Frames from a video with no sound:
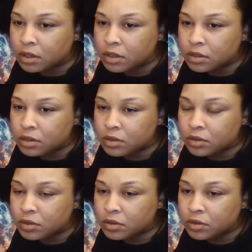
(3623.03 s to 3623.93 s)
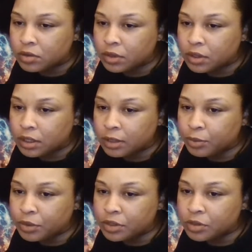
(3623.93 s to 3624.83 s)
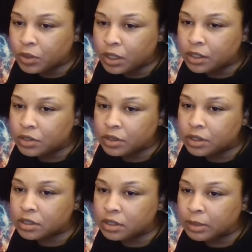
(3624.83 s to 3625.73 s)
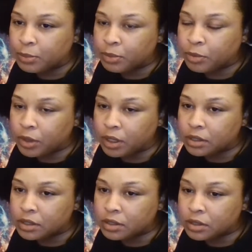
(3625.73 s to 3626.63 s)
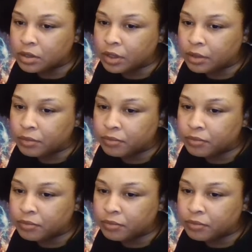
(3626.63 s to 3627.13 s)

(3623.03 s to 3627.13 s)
So, Empress, why did she get sleep paralysis? Okay.